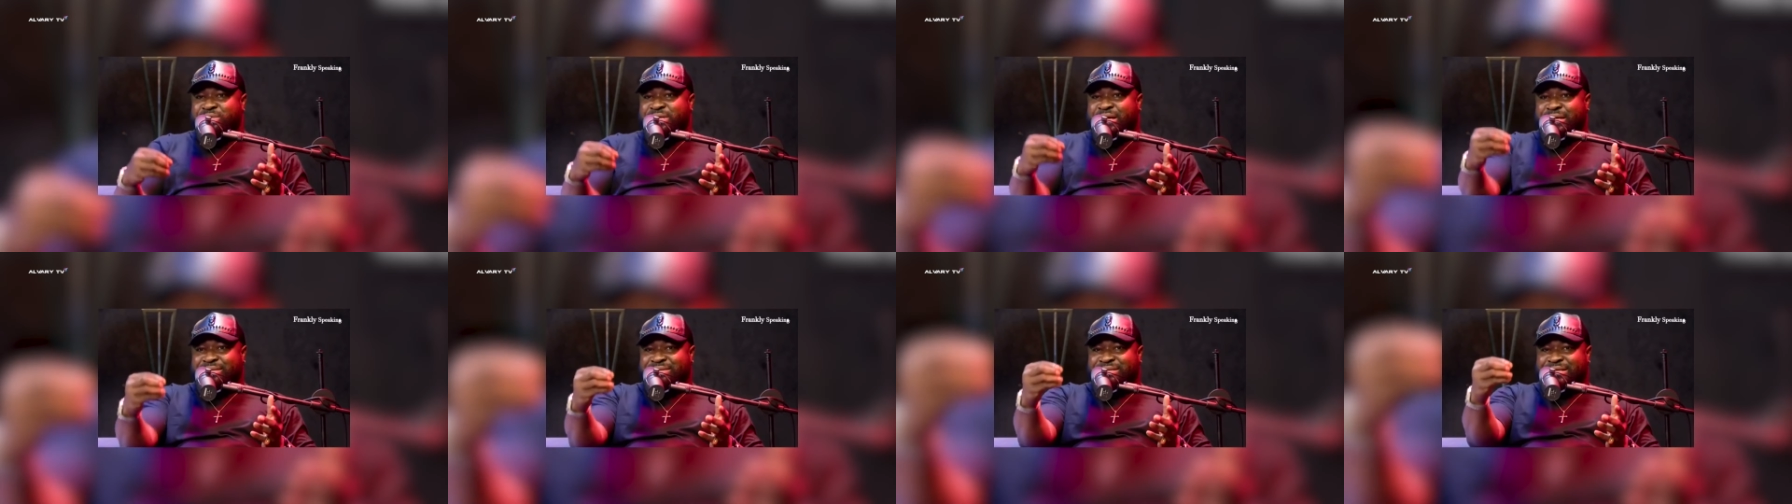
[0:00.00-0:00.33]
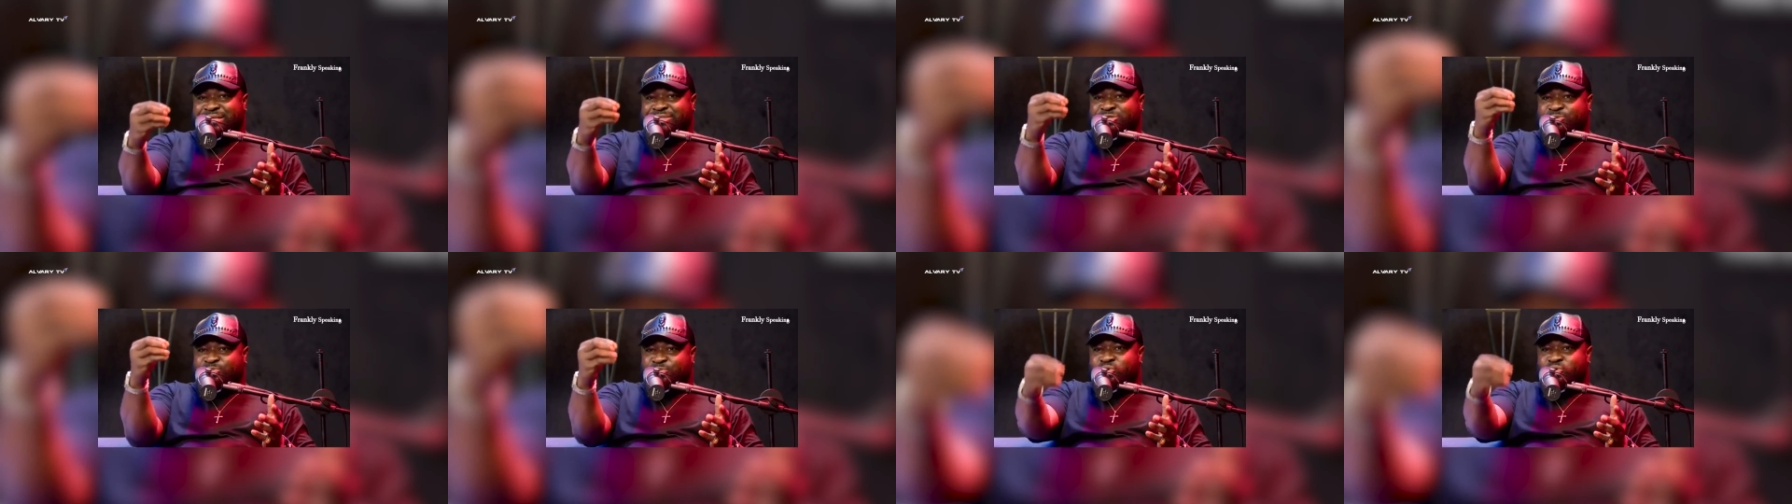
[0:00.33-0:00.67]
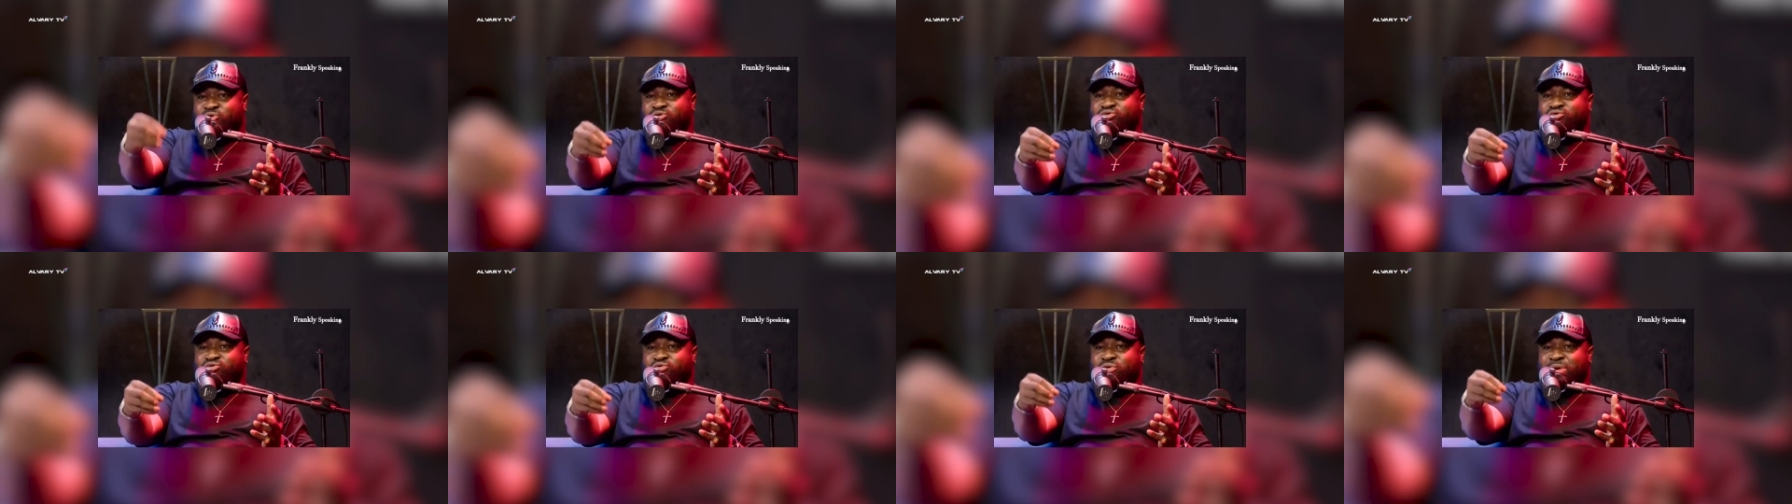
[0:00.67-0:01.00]
Make it make
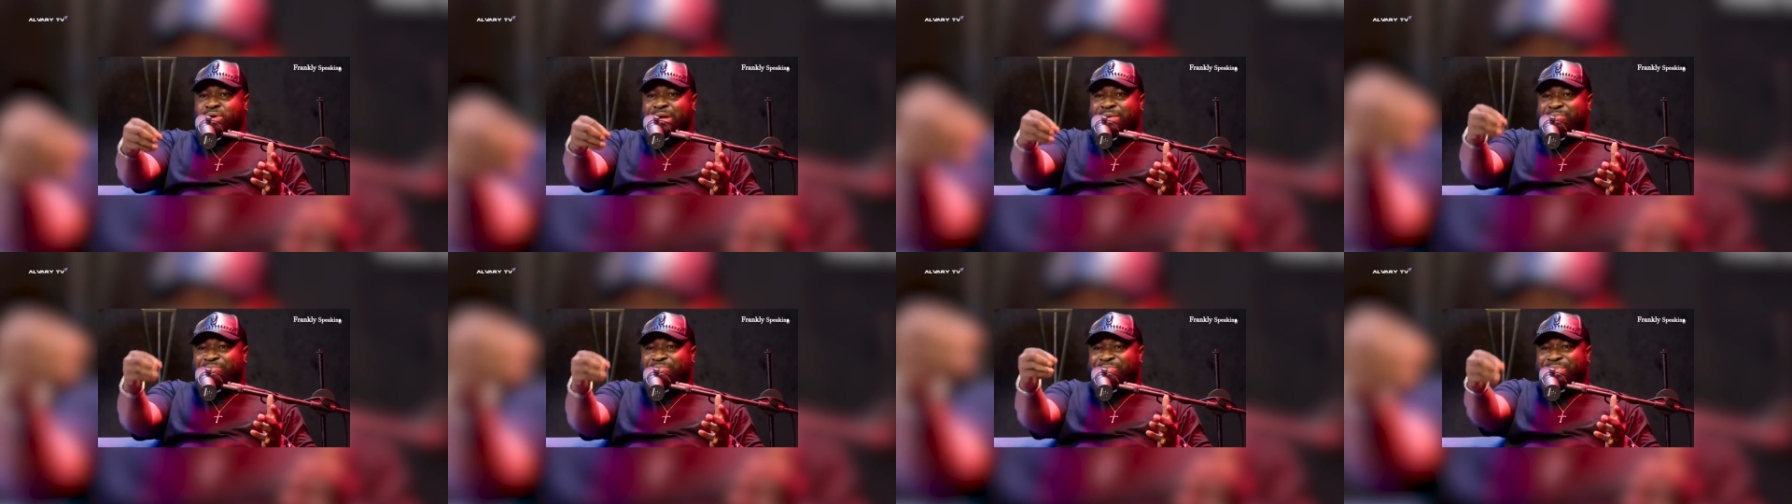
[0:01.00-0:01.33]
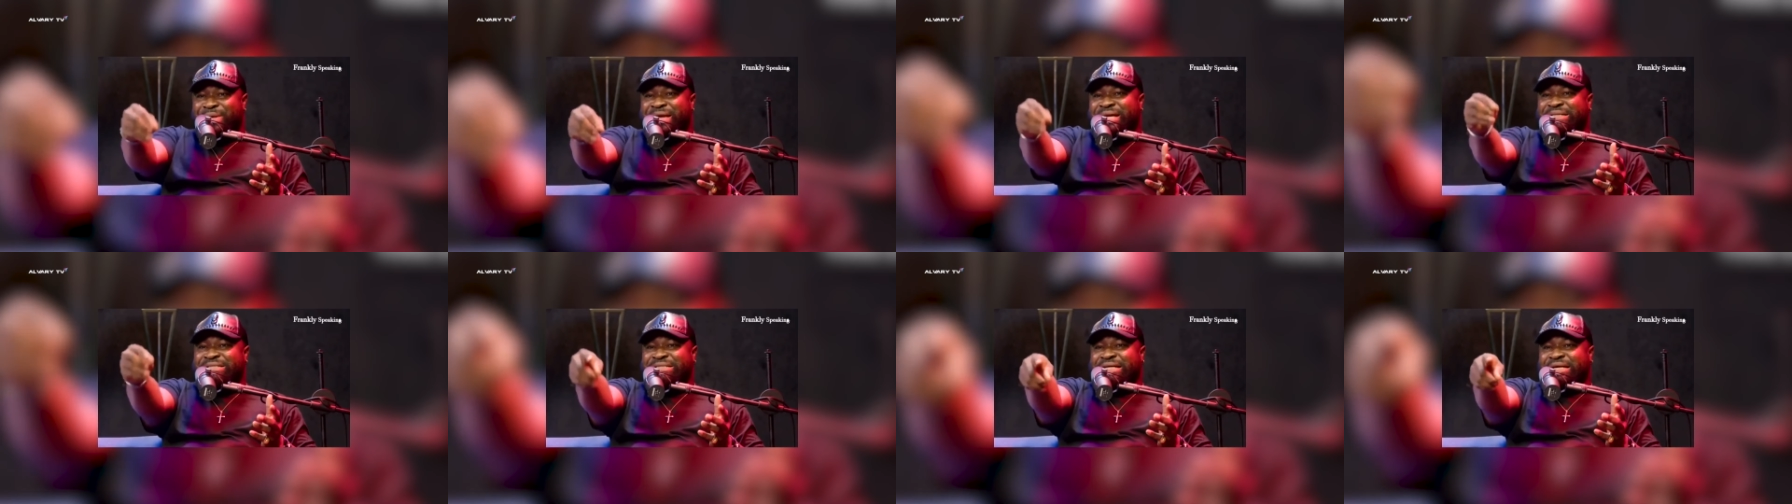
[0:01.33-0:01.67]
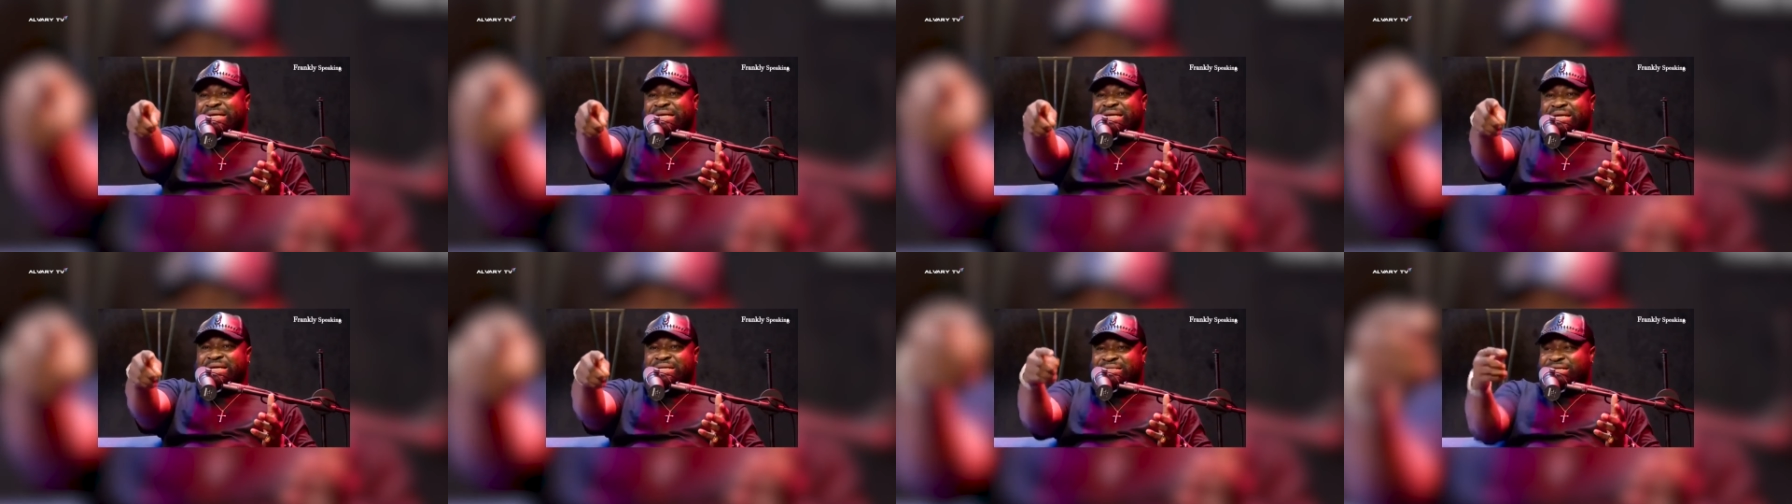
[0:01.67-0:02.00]
sense. I don't get.
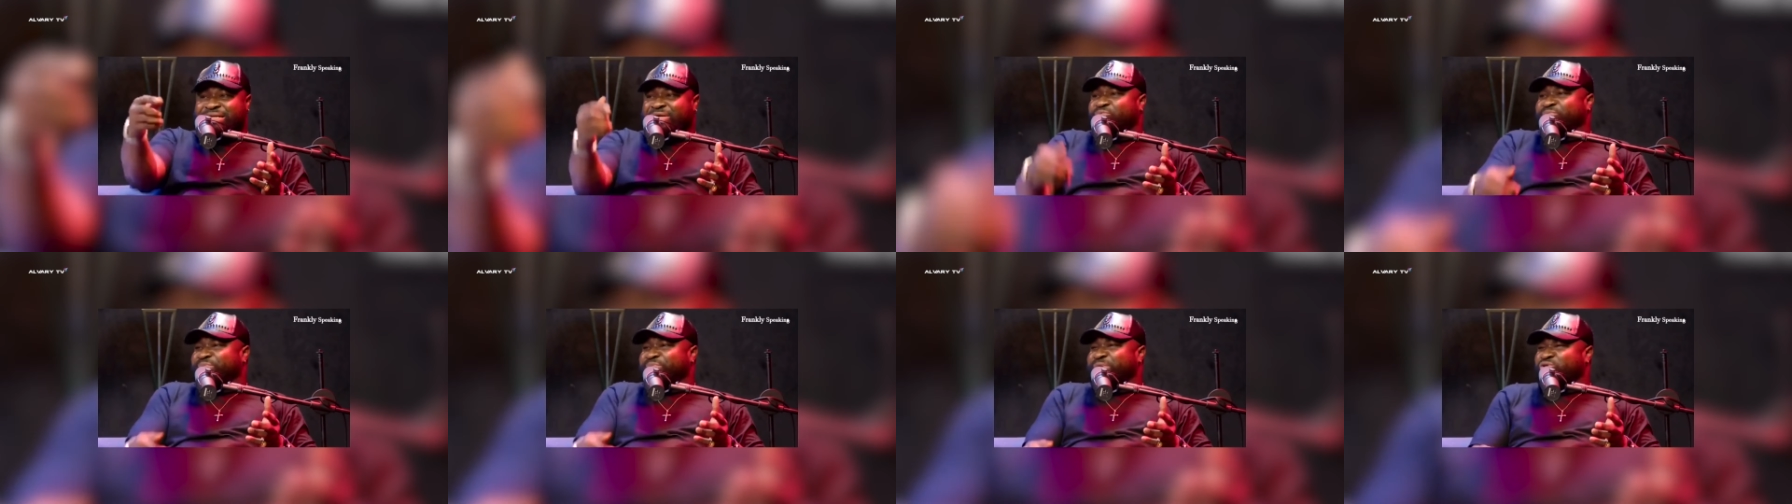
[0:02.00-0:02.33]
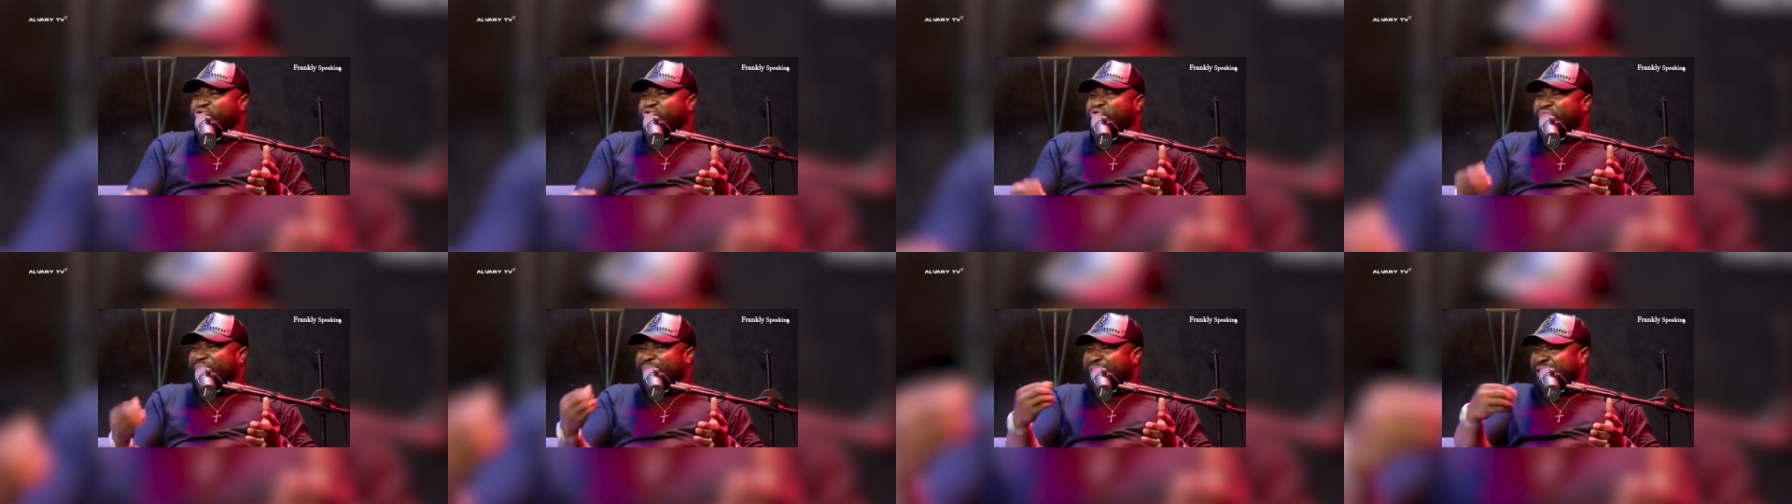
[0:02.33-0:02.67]
You knew?